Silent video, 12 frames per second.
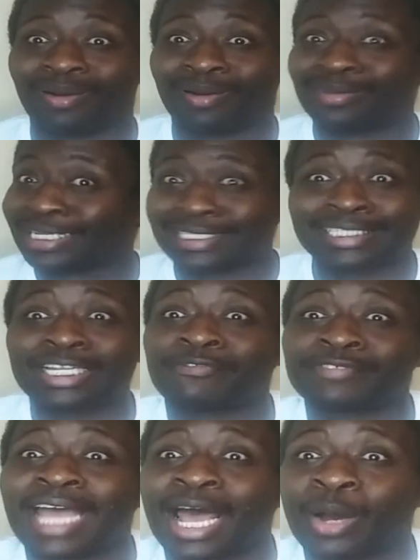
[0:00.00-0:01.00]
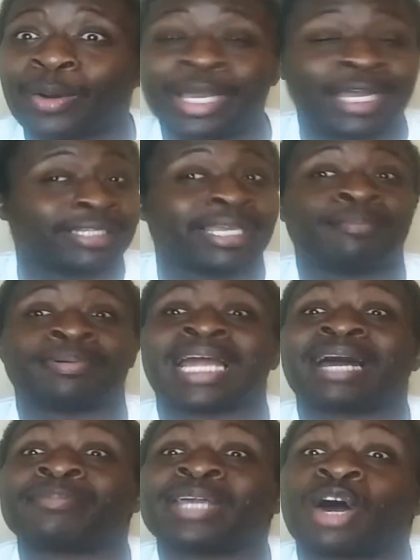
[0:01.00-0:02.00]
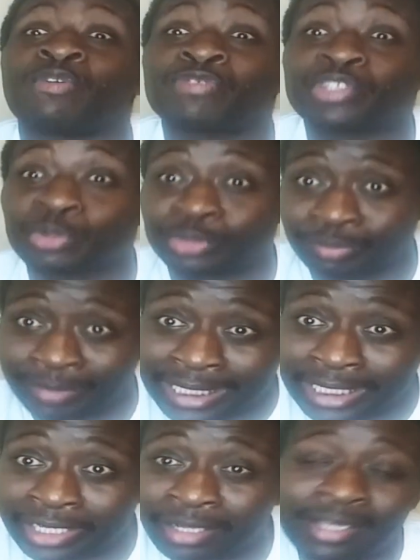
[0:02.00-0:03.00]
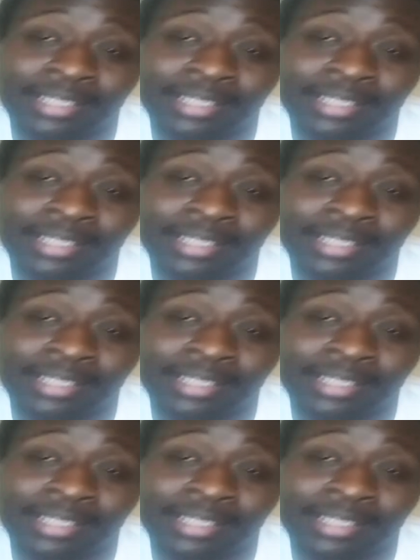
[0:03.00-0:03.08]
They just left town. They blocked me off social media.